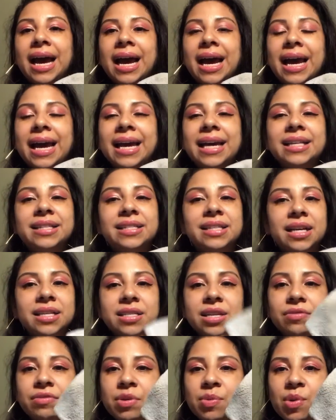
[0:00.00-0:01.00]
It
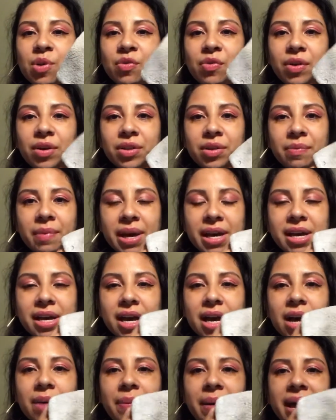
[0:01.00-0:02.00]
doesn't remove all the
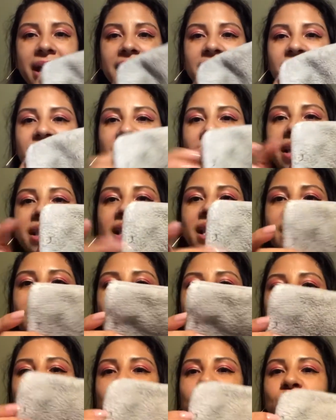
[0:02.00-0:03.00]
makeup, and the fact that it's
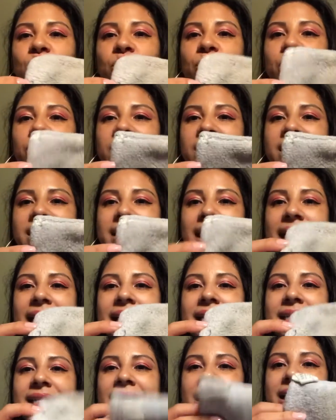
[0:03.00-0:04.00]
just super
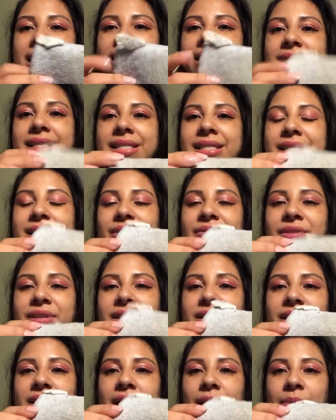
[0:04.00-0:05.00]
stained and stuff
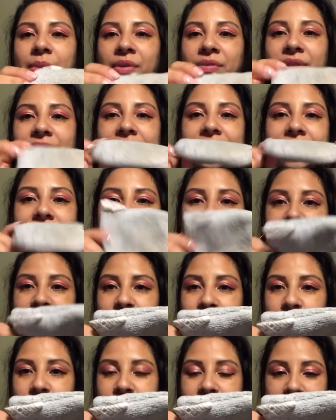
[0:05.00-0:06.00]
doesn't come off. This is not a
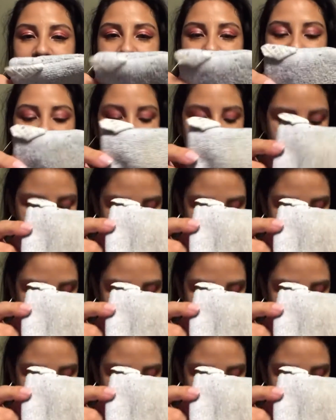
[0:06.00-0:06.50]
full size.